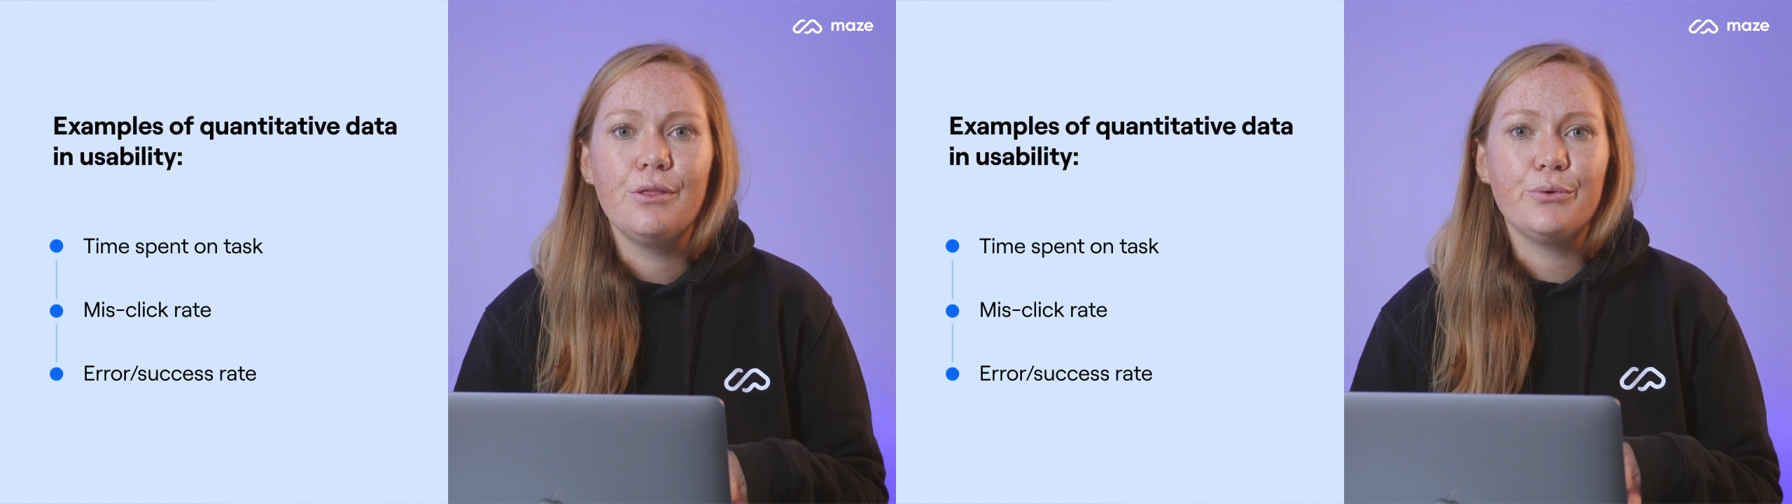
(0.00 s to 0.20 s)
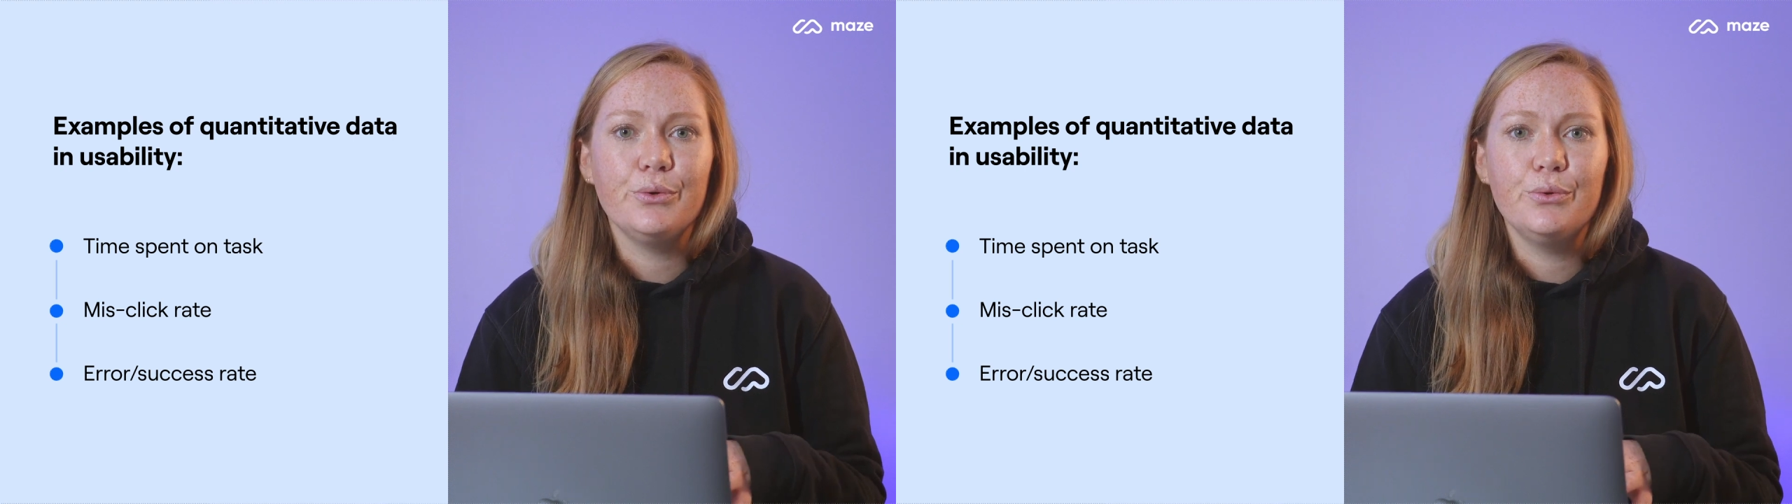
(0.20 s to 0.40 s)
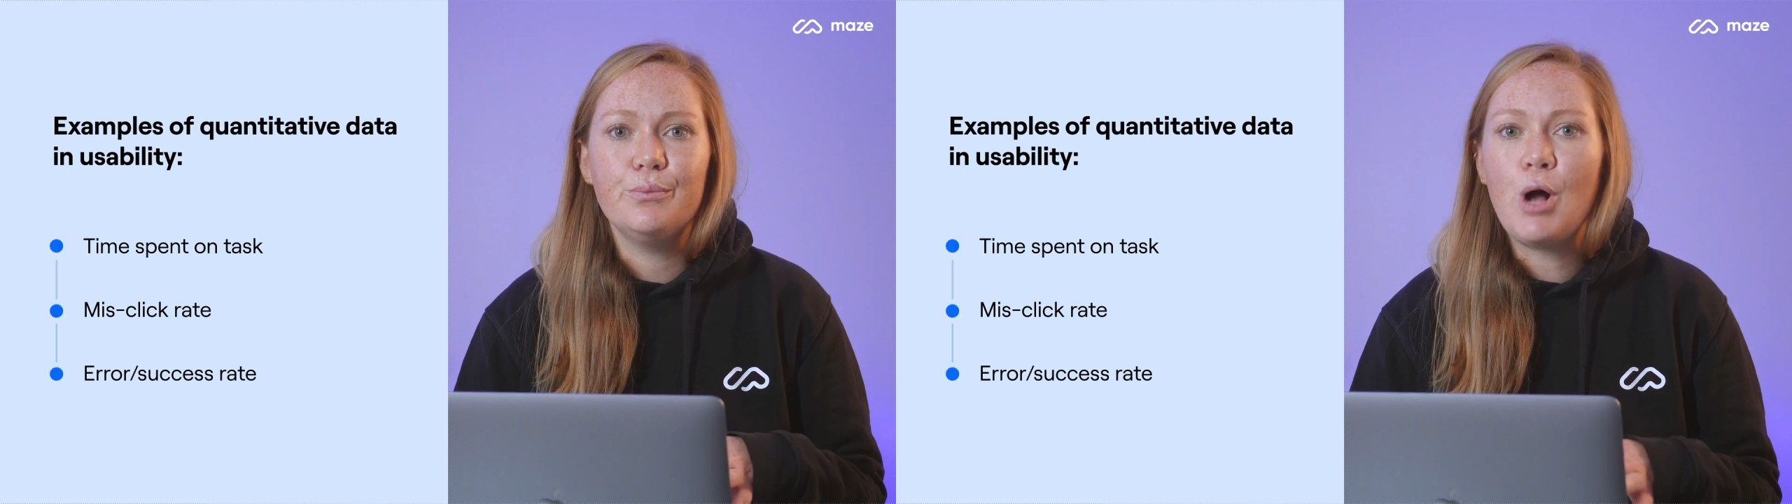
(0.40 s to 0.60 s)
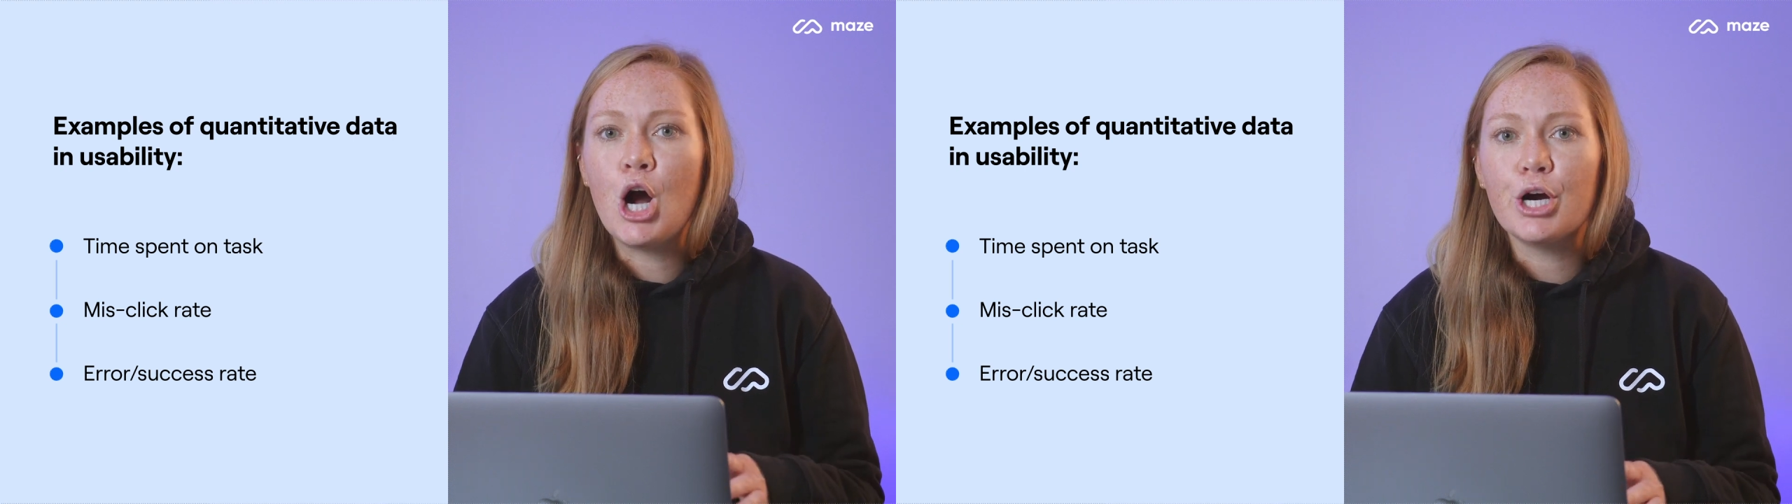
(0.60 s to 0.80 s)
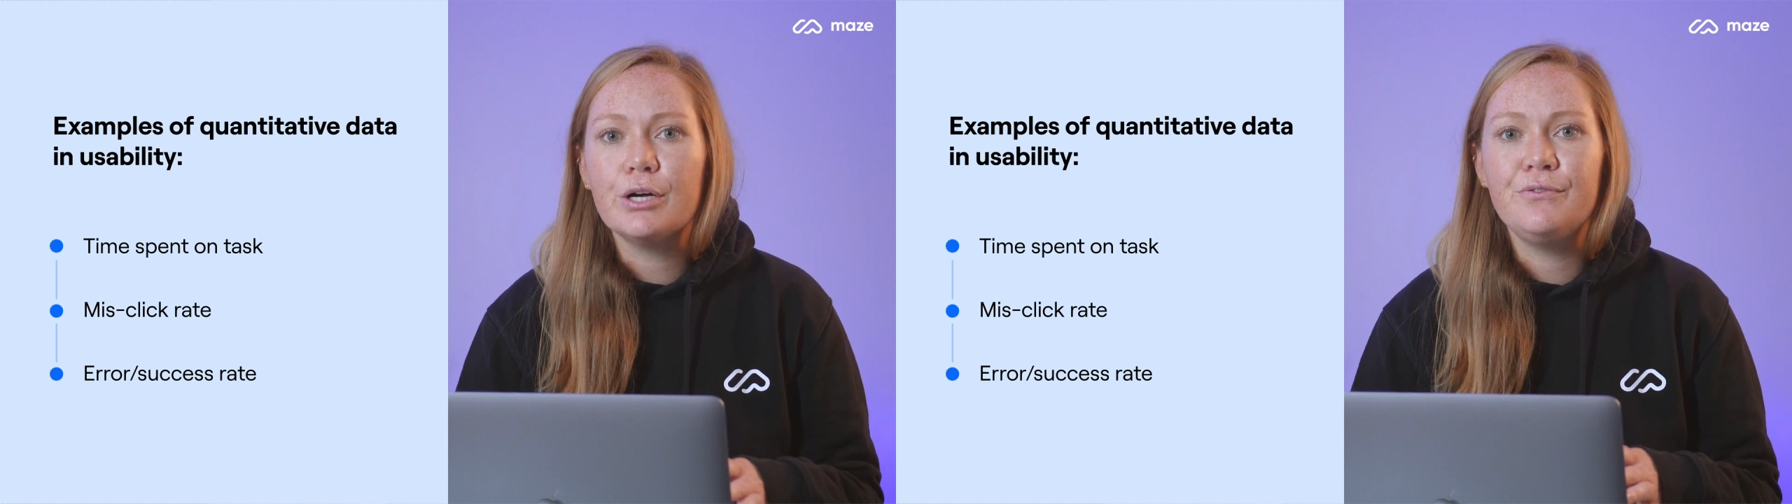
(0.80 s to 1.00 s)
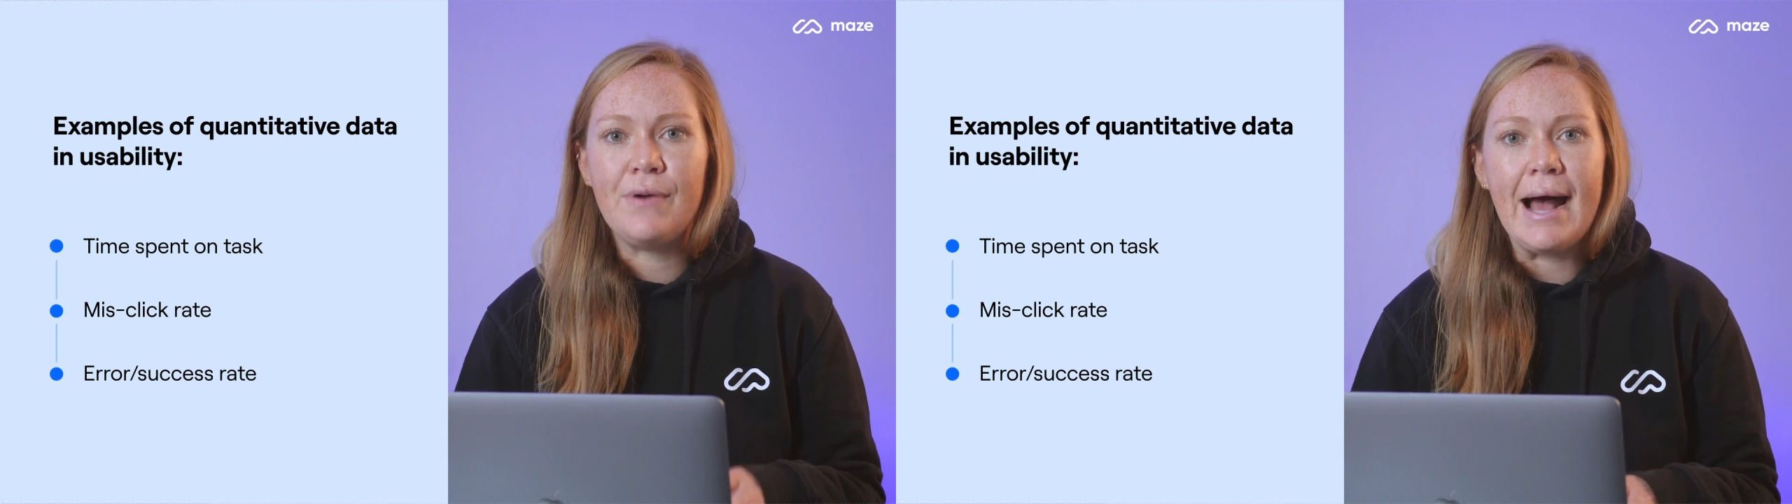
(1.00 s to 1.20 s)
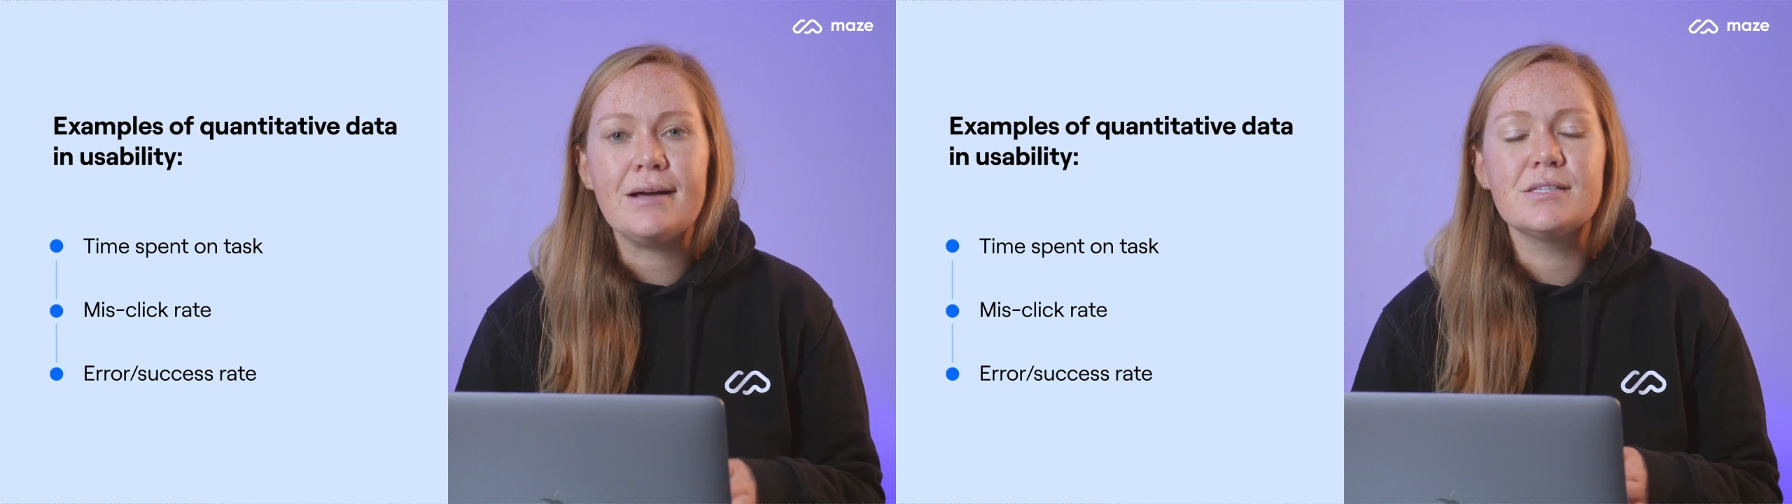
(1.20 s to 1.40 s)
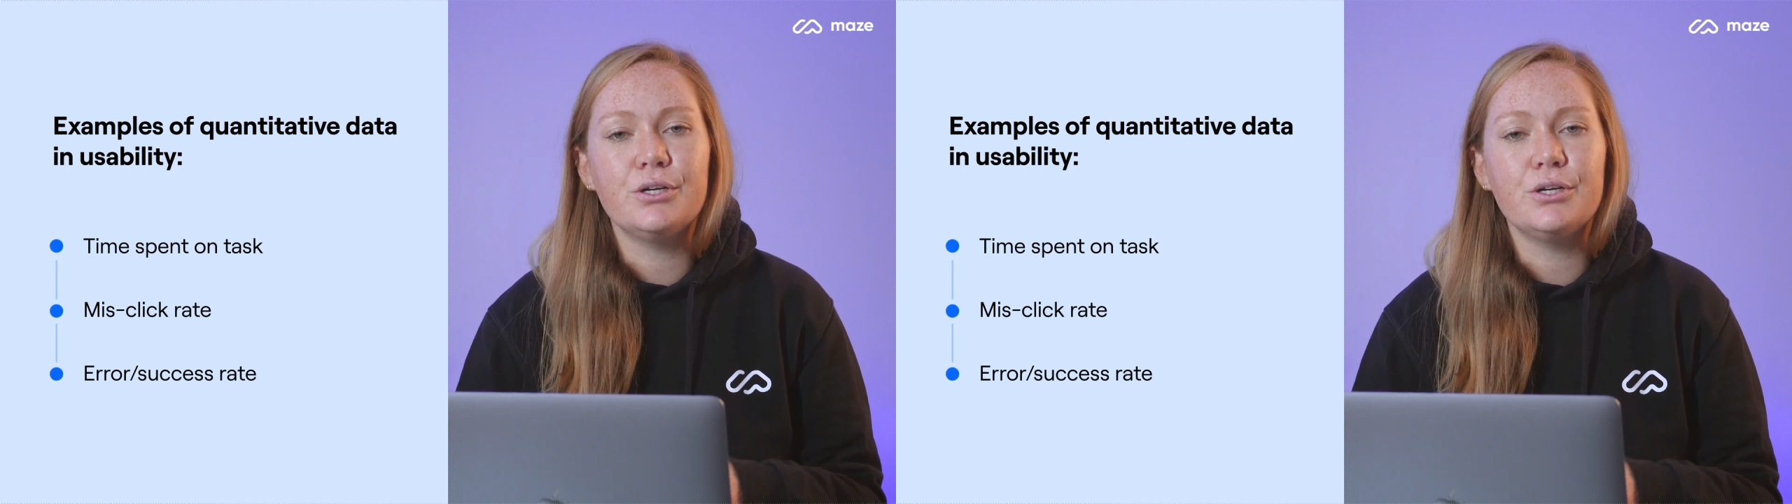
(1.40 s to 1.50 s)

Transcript: through hard facts